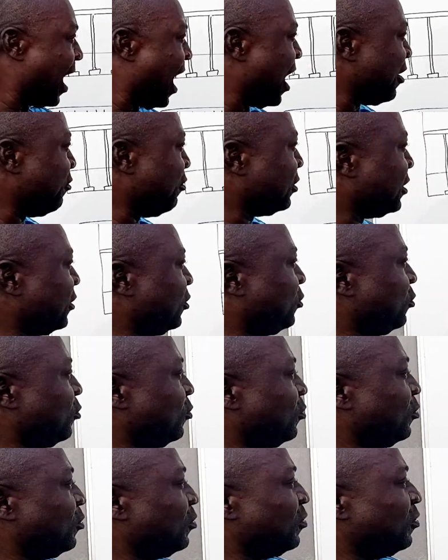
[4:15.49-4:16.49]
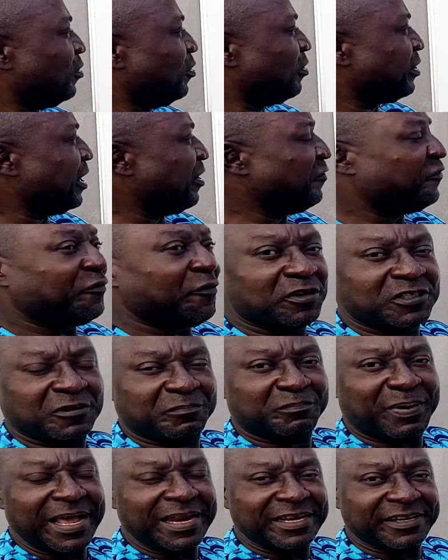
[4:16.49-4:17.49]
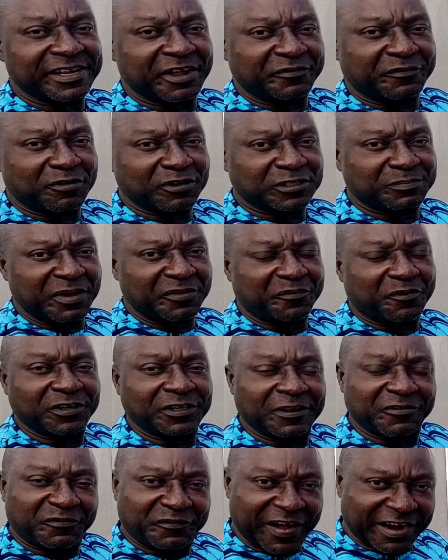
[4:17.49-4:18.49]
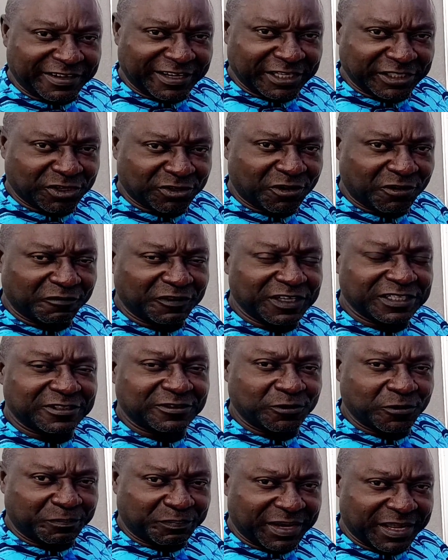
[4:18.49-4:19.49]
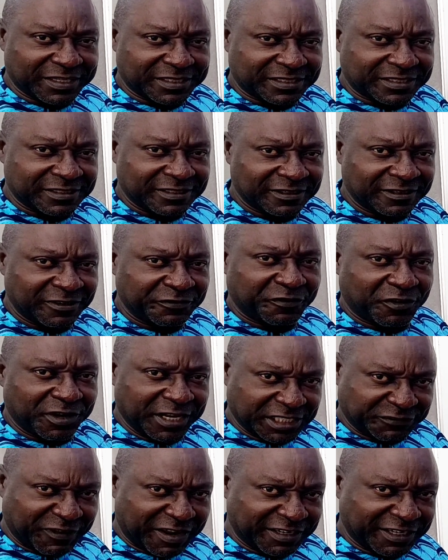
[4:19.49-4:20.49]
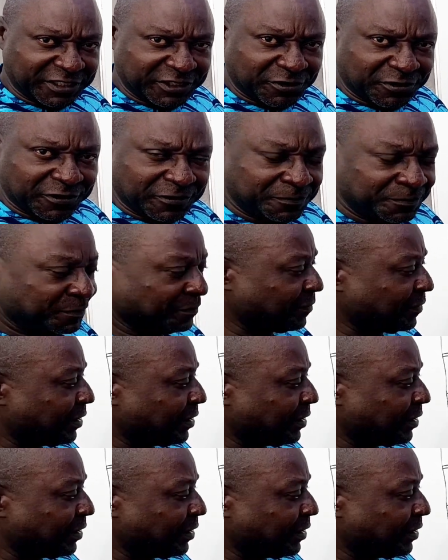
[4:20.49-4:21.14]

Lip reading: and use it to reinforce, buy the reinforcement for the foundation of this duplex, for its foundation.